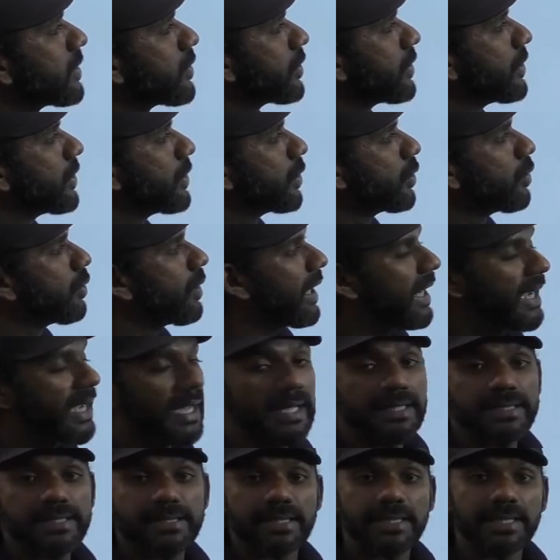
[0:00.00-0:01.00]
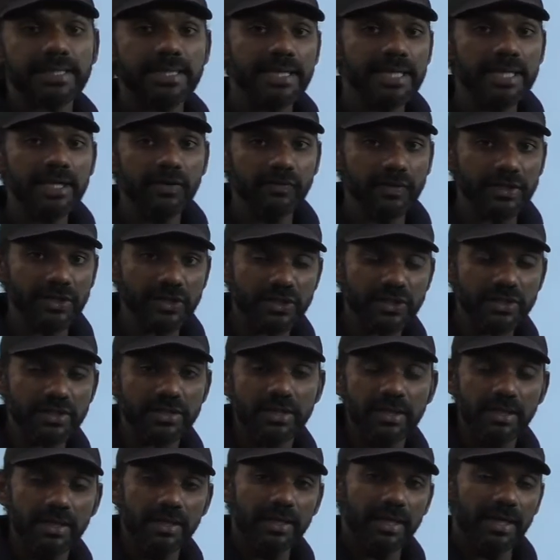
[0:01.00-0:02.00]
to do as he
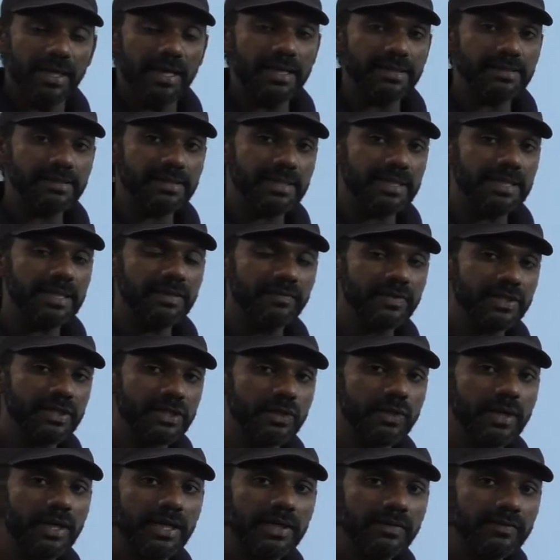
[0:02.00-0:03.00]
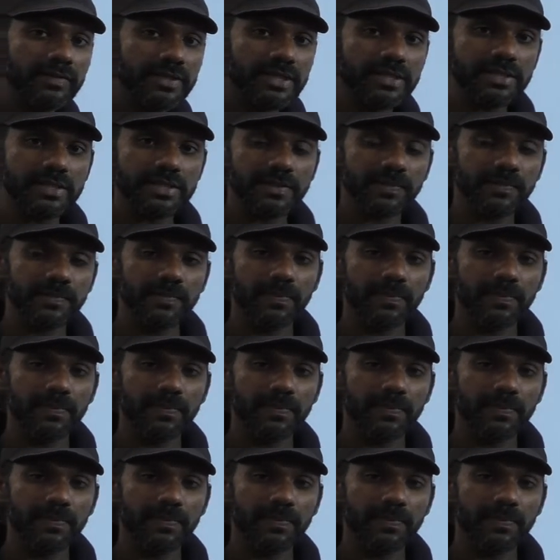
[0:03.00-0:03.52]
wished. As he wished to I wished.